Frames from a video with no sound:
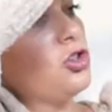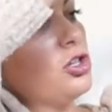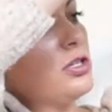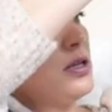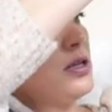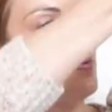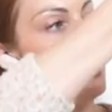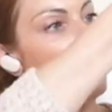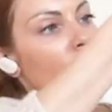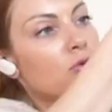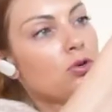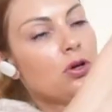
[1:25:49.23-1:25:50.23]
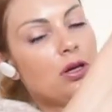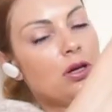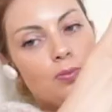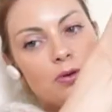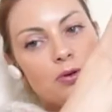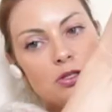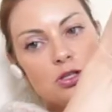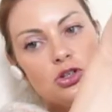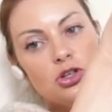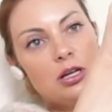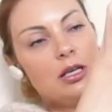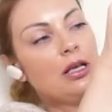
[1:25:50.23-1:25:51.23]
adjustable, so you can
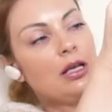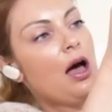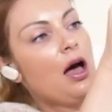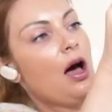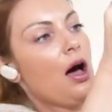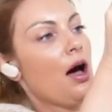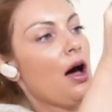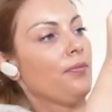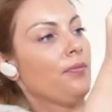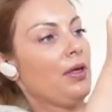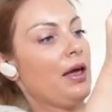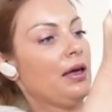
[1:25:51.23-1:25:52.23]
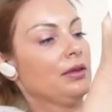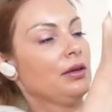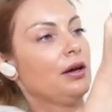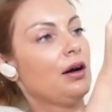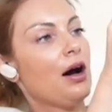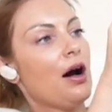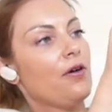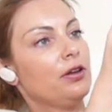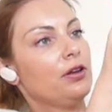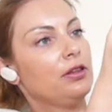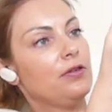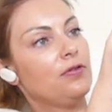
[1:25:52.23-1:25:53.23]
position it um, and
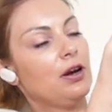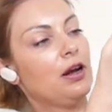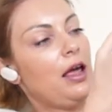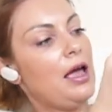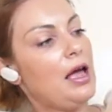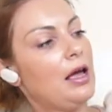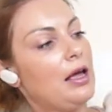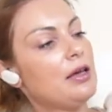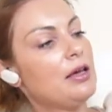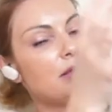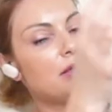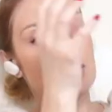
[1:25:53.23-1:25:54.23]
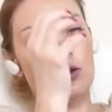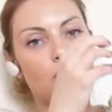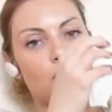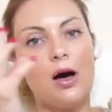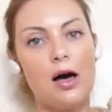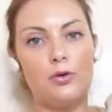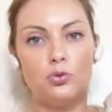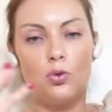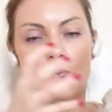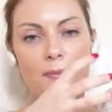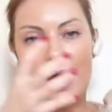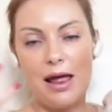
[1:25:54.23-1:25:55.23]
cover different areas, it will
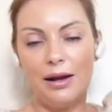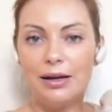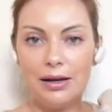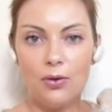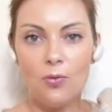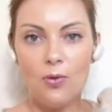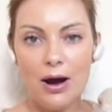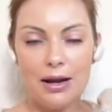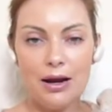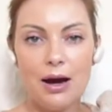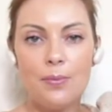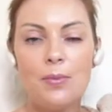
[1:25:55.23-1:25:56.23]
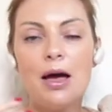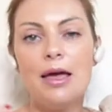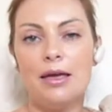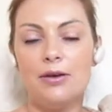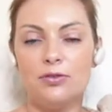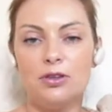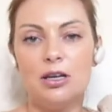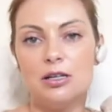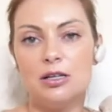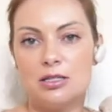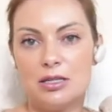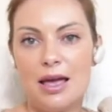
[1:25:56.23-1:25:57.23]
automatically light up if
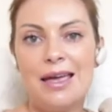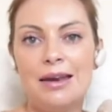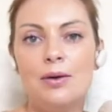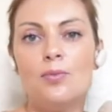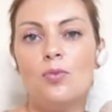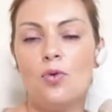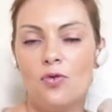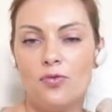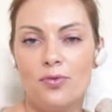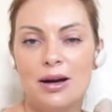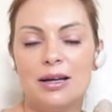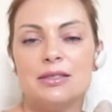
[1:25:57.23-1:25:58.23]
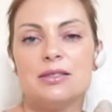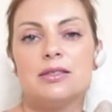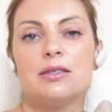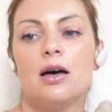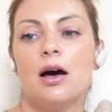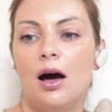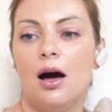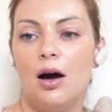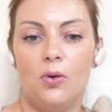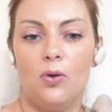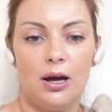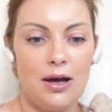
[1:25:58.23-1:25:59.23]
there's any movements
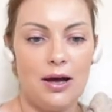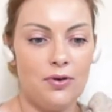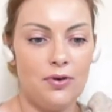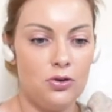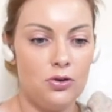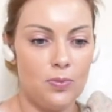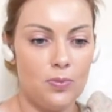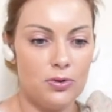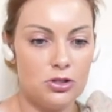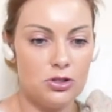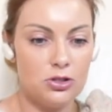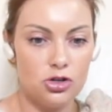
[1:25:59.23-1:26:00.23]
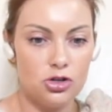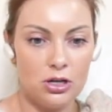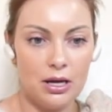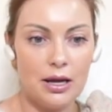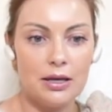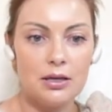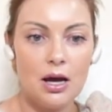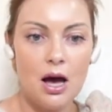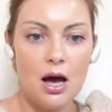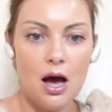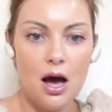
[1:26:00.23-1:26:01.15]
uh, wherever you're positioning it.